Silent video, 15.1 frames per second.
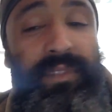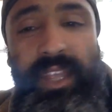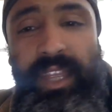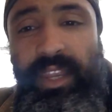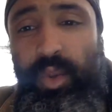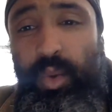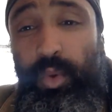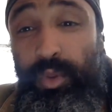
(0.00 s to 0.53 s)

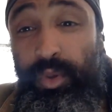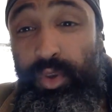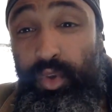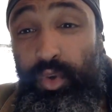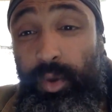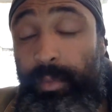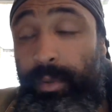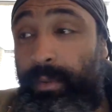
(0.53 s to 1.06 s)
in northern
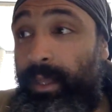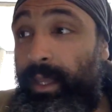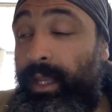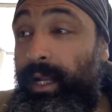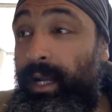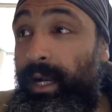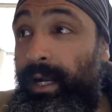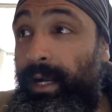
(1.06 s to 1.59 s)
Europe.
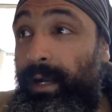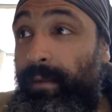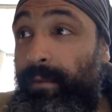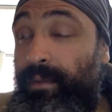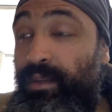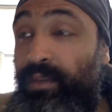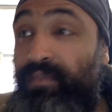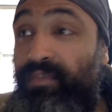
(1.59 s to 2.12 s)

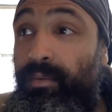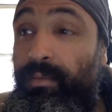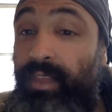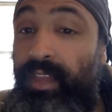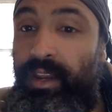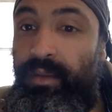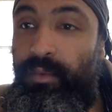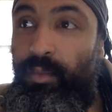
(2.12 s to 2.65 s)
So from
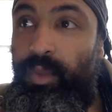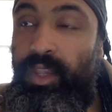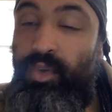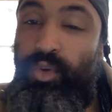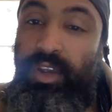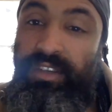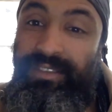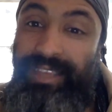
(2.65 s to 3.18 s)
there, we
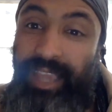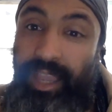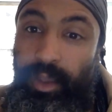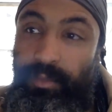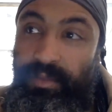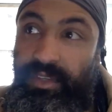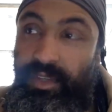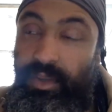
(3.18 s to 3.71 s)
cross the
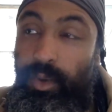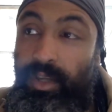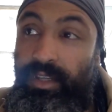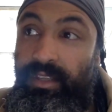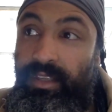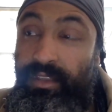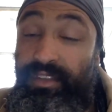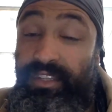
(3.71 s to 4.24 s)
Alps, go on
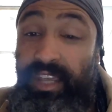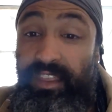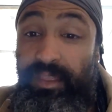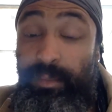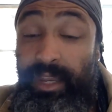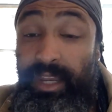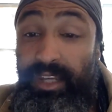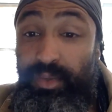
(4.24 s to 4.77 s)
to the other side of
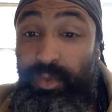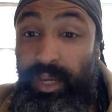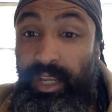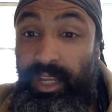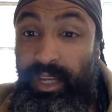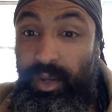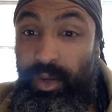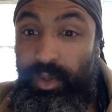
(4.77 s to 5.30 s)
the
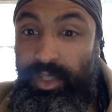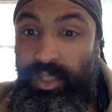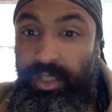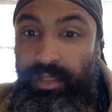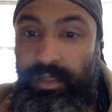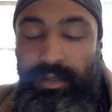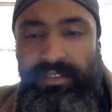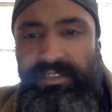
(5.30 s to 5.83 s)
Mediterranean Ocean,
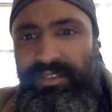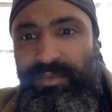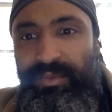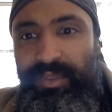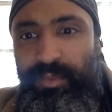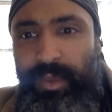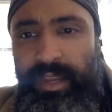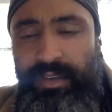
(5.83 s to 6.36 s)
or excuse me,
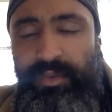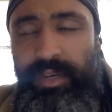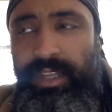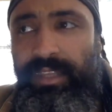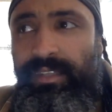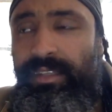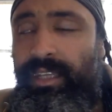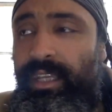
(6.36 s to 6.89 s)
the
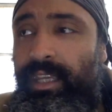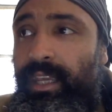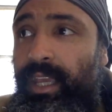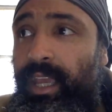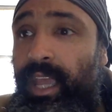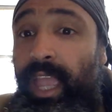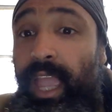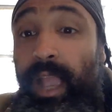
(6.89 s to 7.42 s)
Mediterranean Sea,
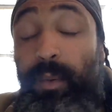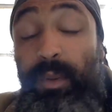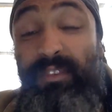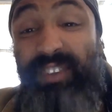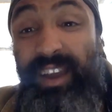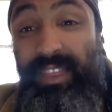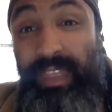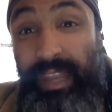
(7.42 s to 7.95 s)
and we
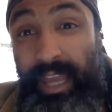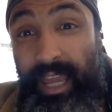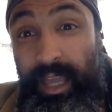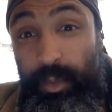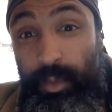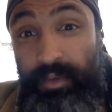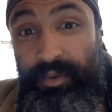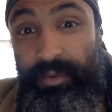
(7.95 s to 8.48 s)
find the
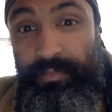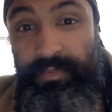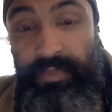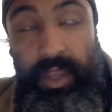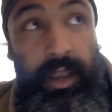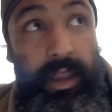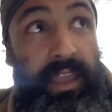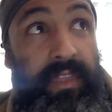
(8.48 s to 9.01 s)
Nile River.
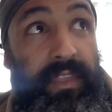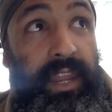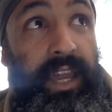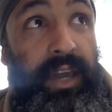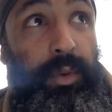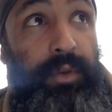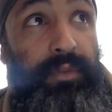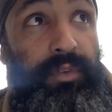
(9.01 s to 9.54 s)
And the
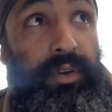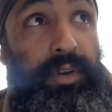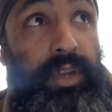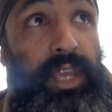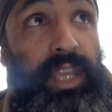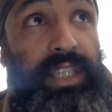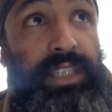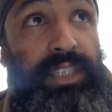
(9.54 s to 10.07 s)
Nile River
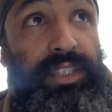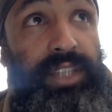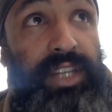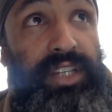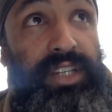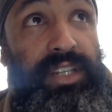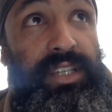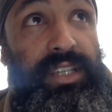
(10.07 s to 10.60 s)

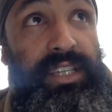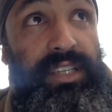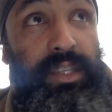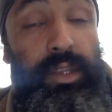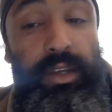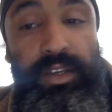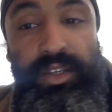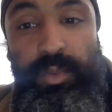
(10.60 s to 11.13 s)
stretches as the
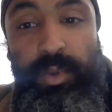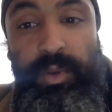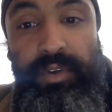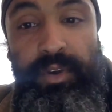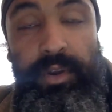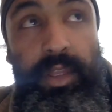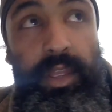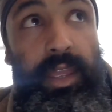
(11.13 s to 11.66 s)
longest
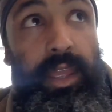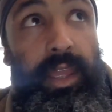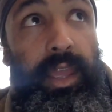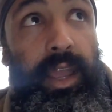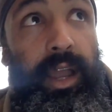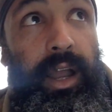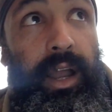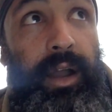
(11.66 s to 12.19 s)
river,
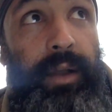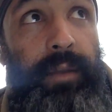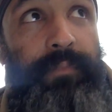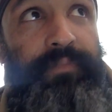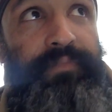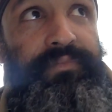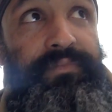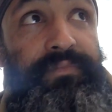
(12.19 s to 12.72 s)
um,
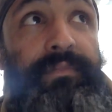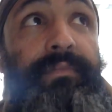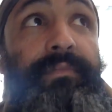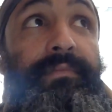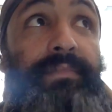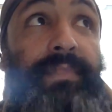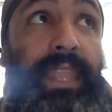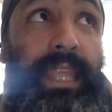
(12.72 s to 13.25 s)

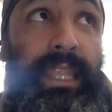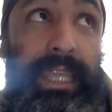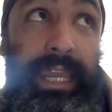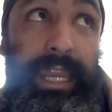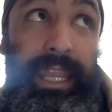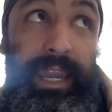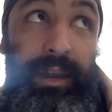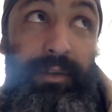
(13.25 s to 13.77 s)

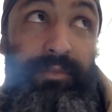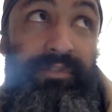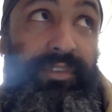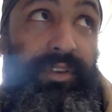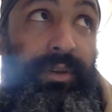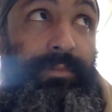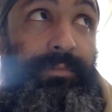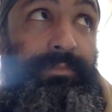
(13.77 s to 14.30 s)
letting out
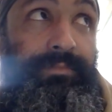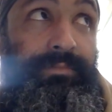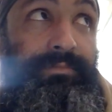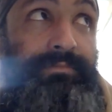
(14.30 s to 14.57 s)
from